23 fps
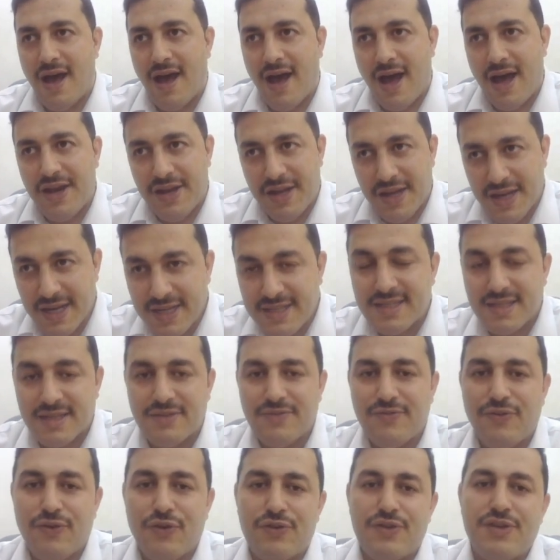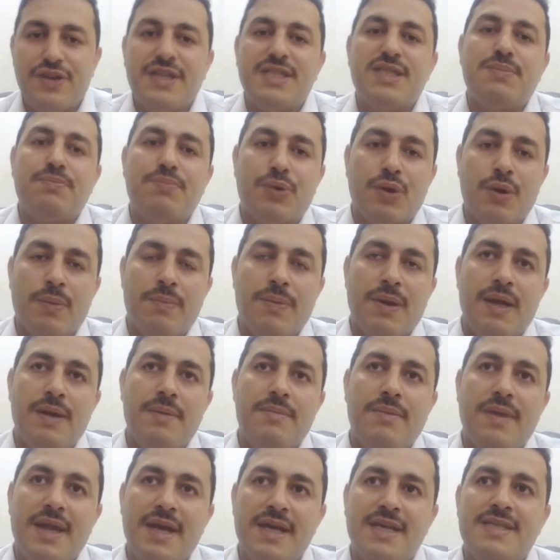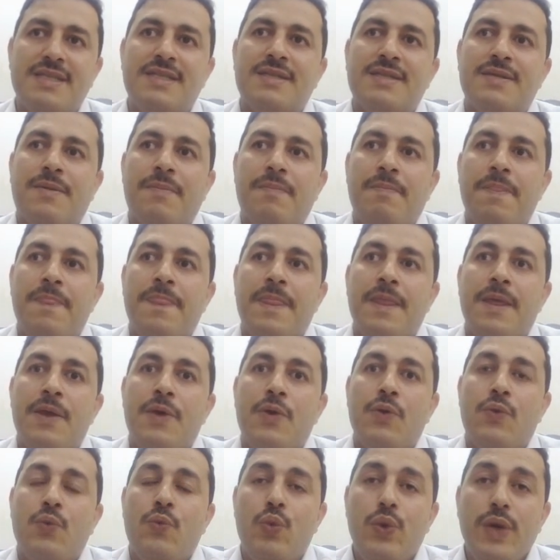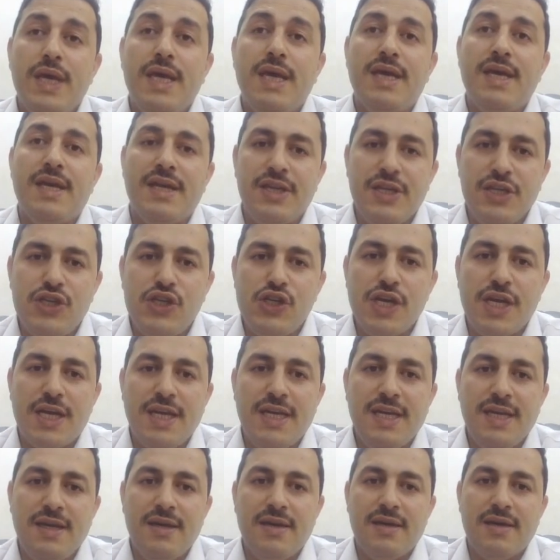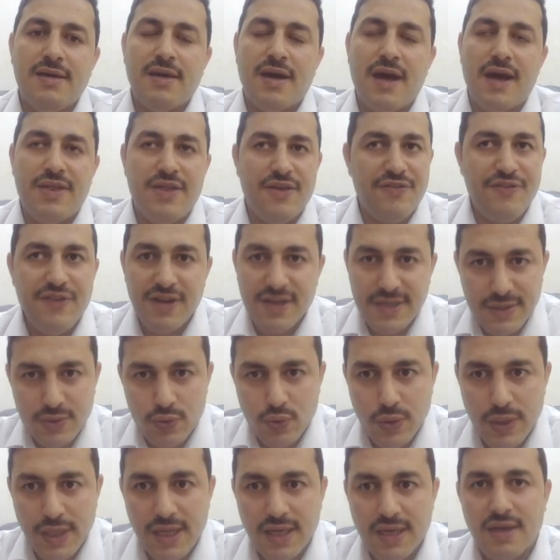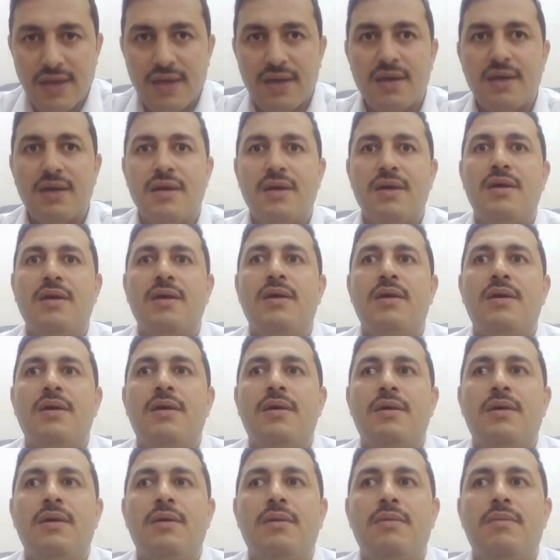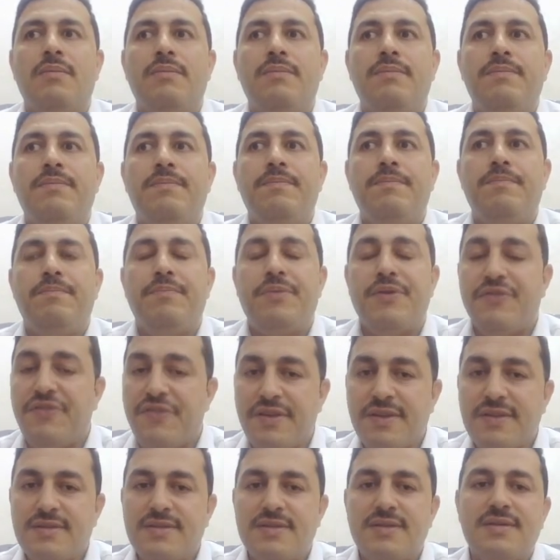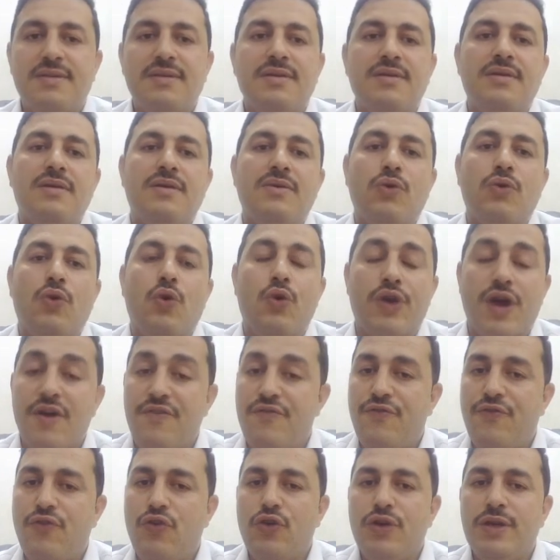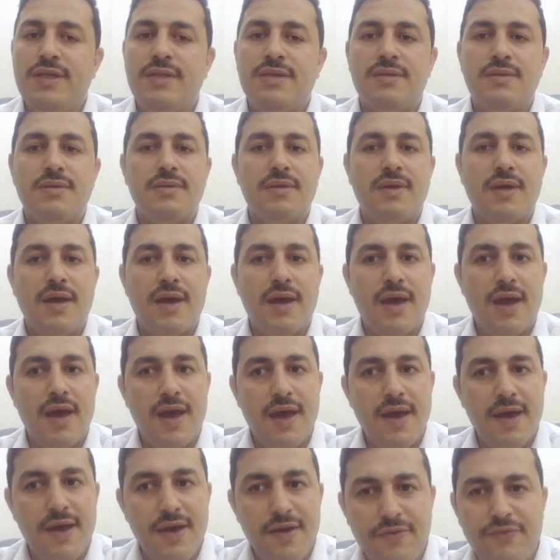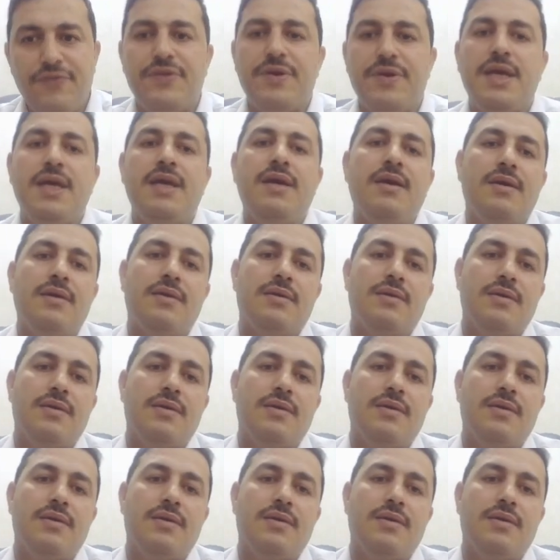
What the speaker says: exit for this problem is we initially at the first week prevent or avoid every